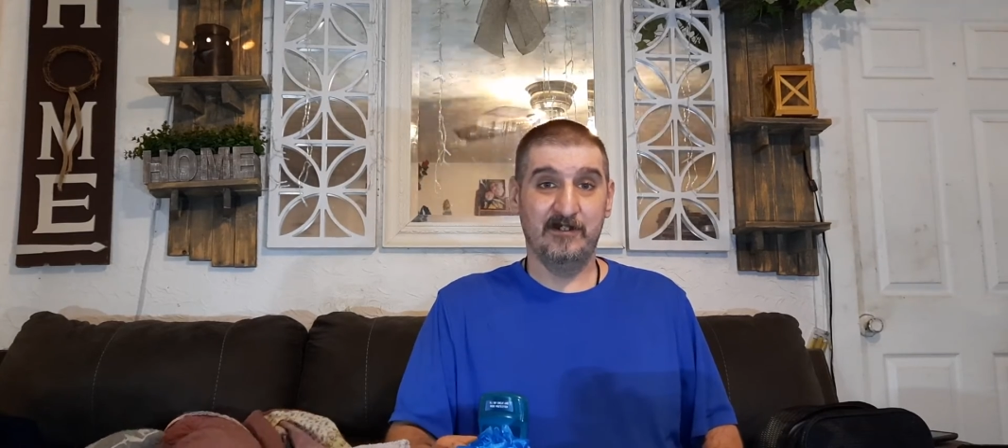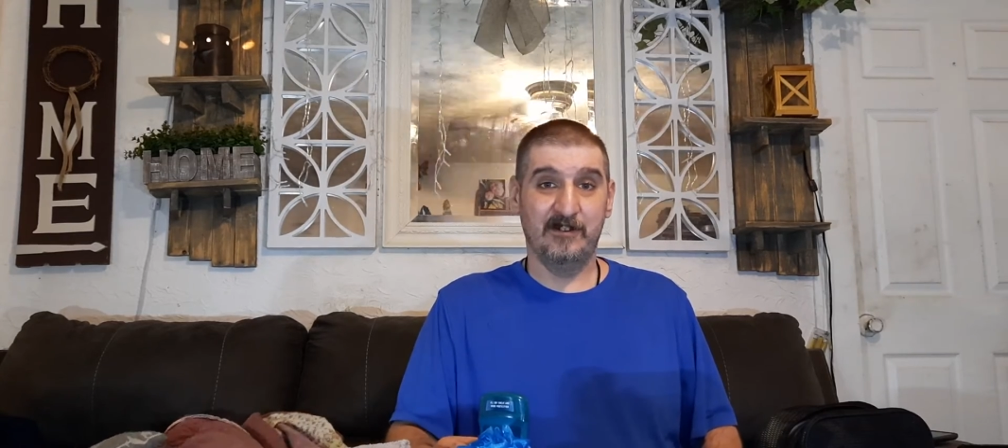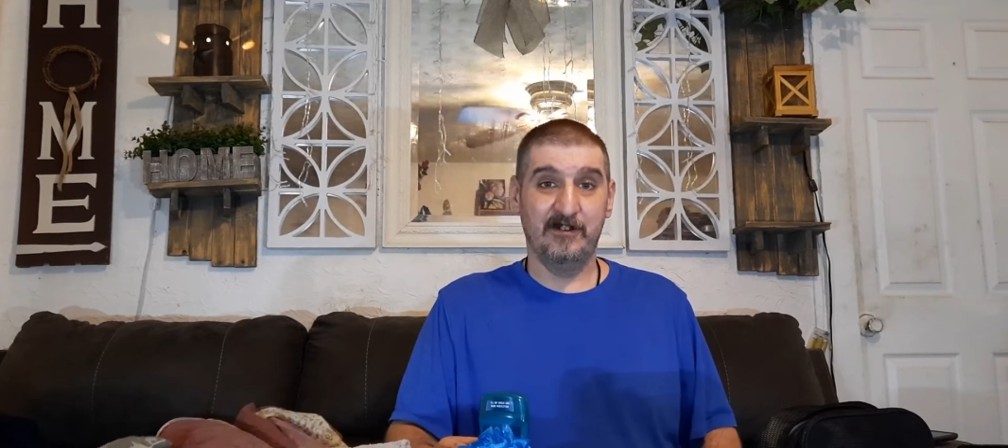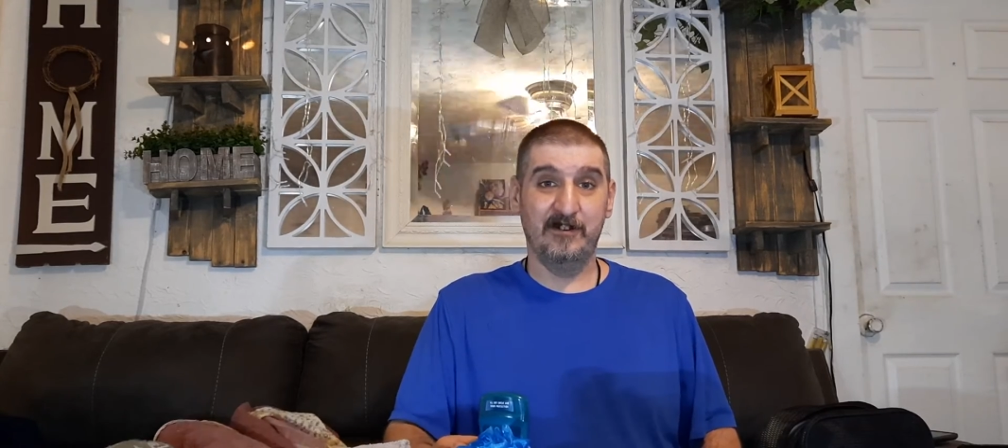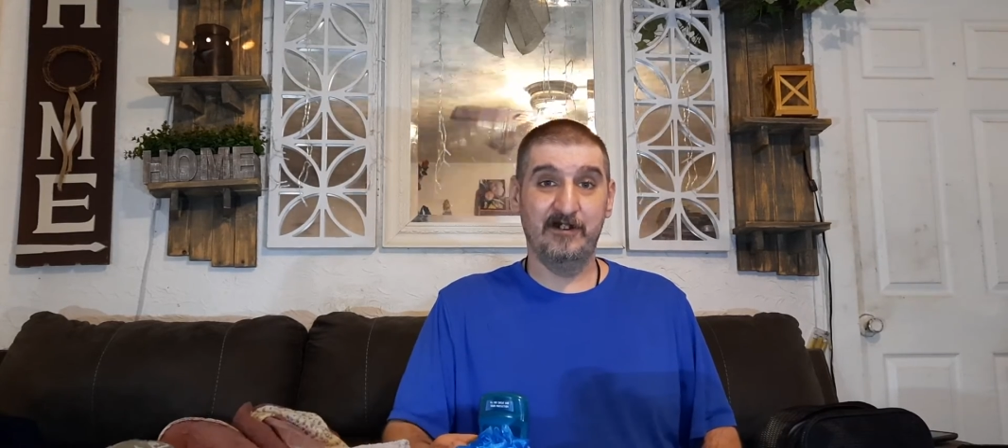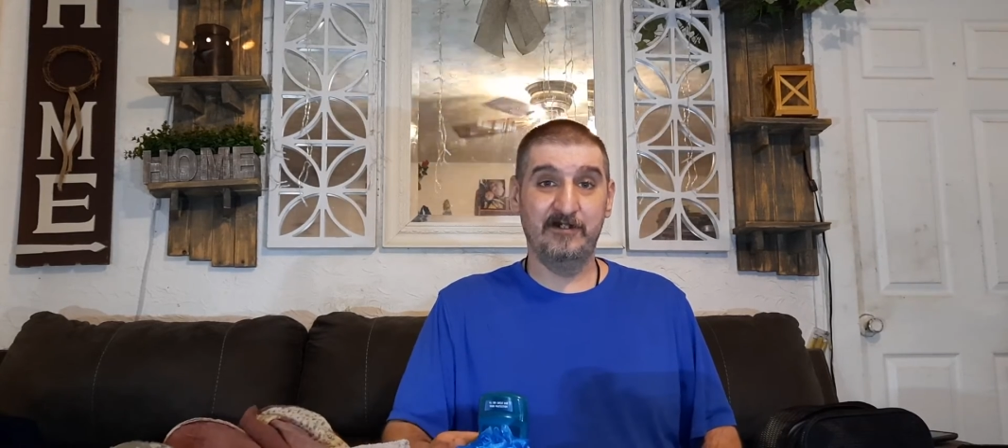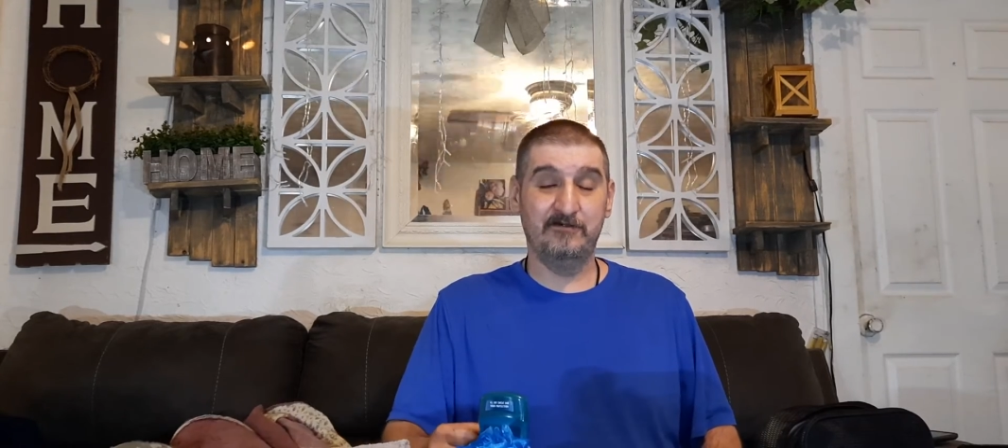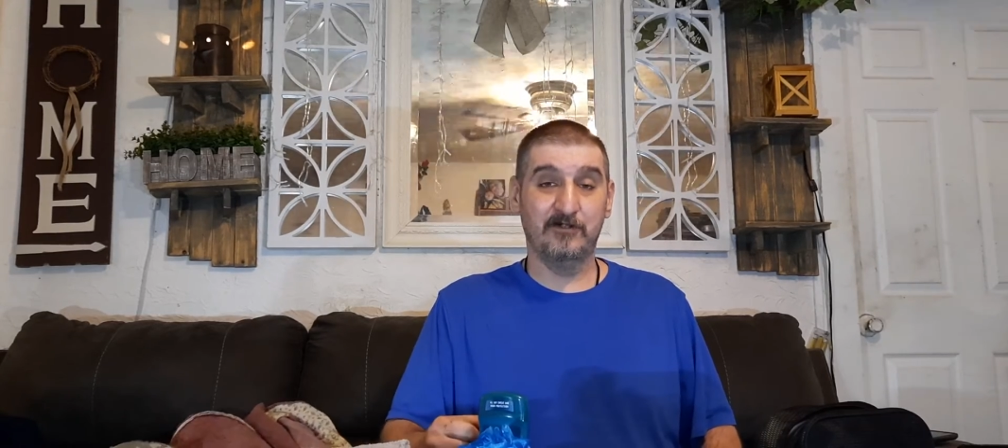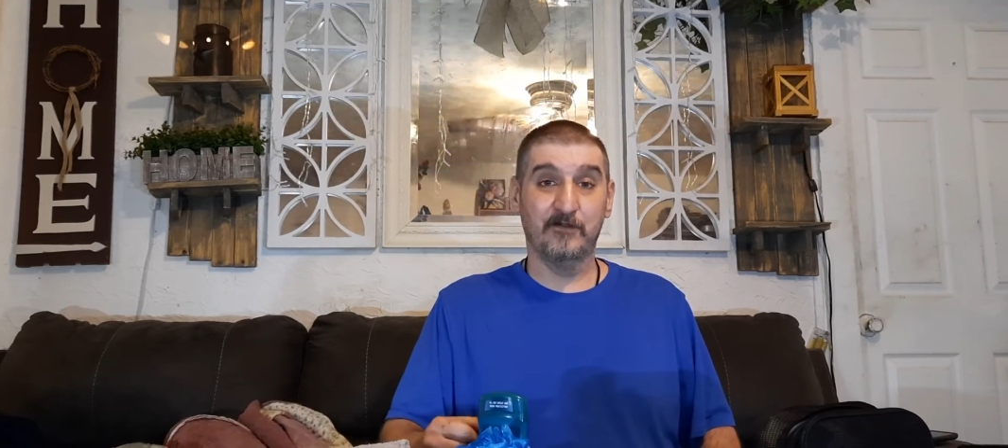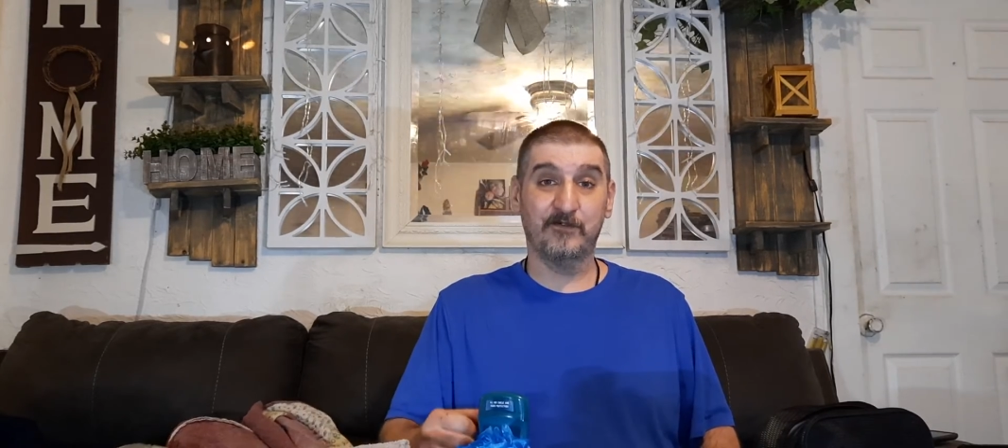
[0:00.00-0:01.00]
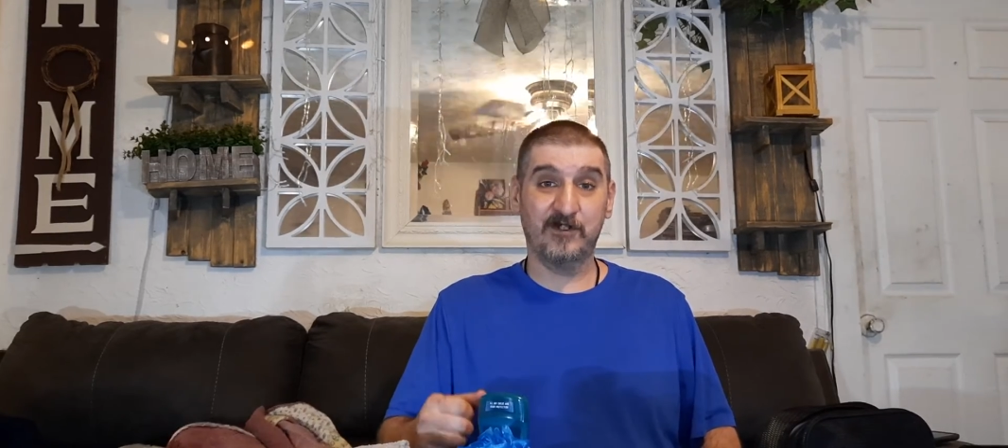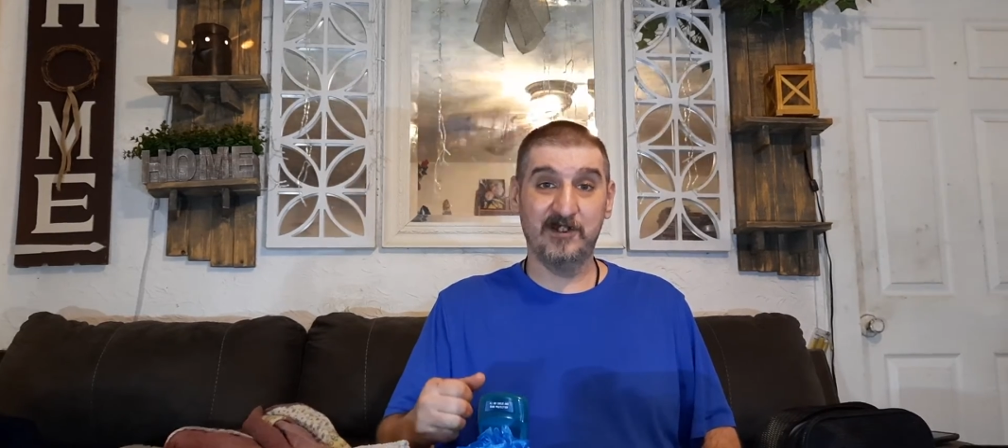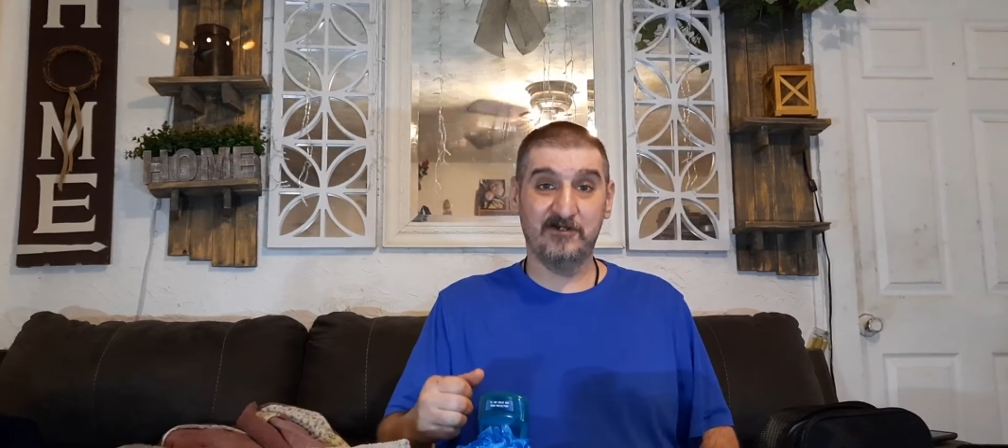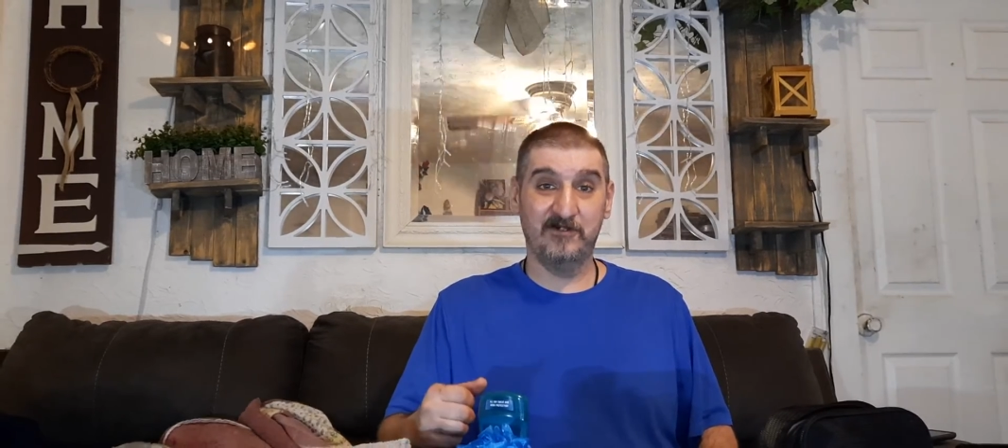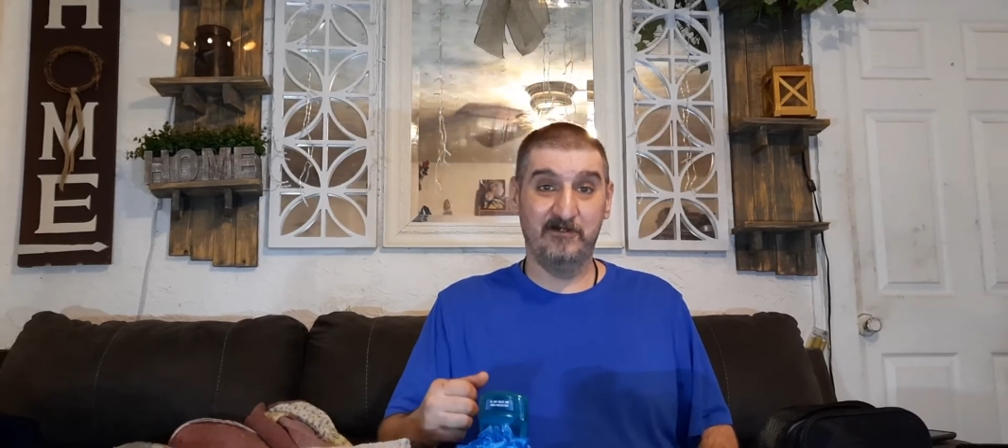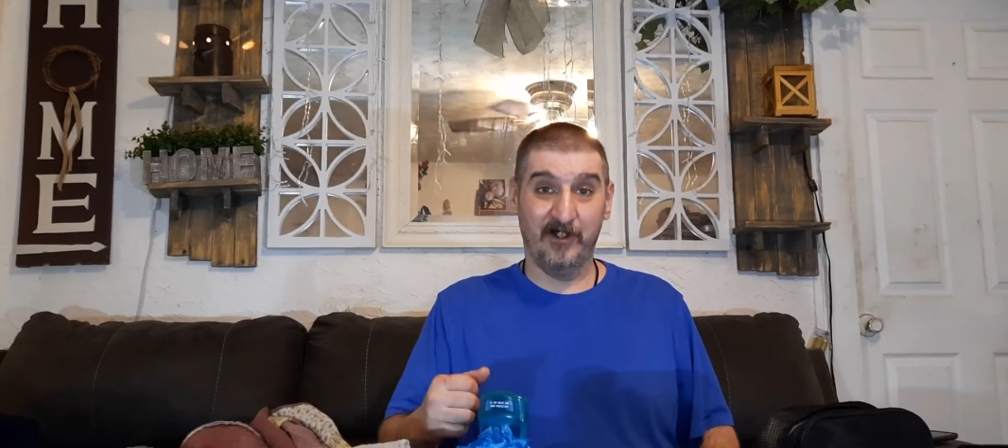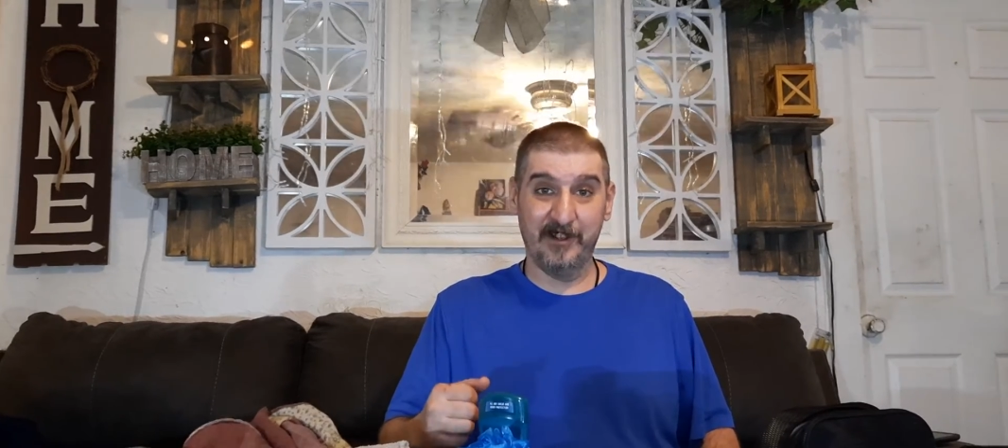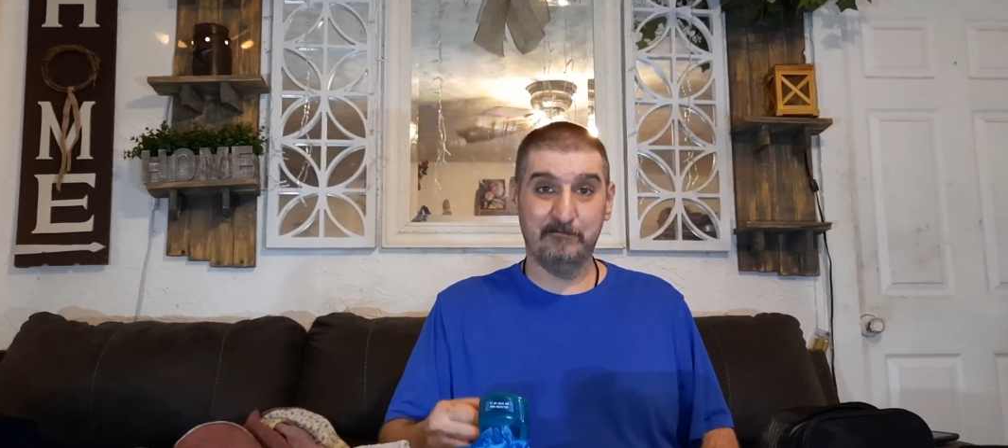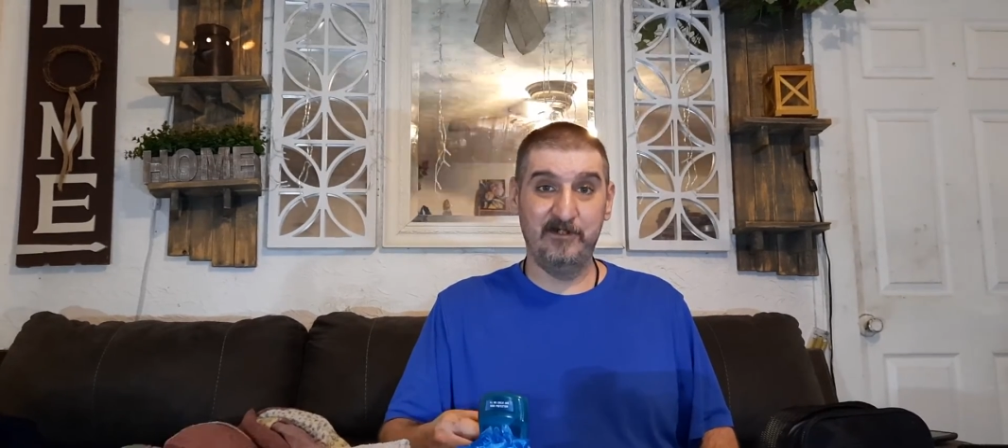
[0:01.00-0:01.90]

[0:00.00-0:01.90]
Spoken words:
Don't forget to like